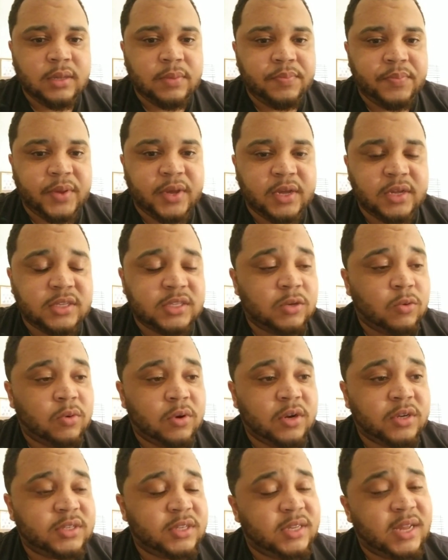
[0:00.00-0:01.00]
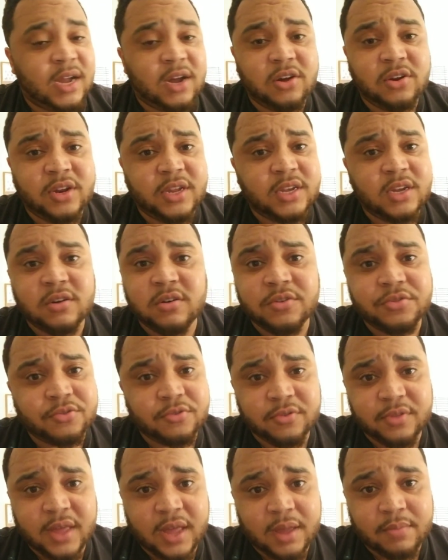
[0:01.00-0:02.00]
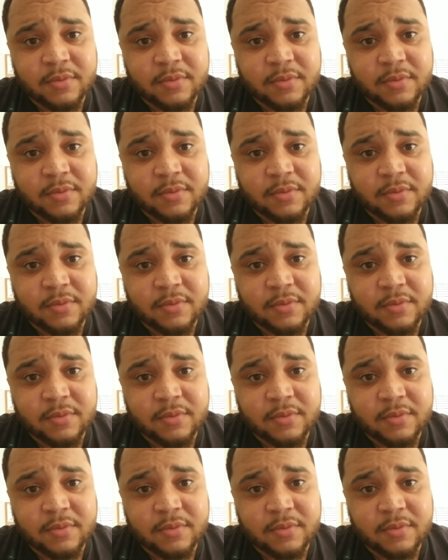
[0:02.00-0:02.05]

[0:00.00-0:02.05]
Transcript: Because the worst is not only going through that,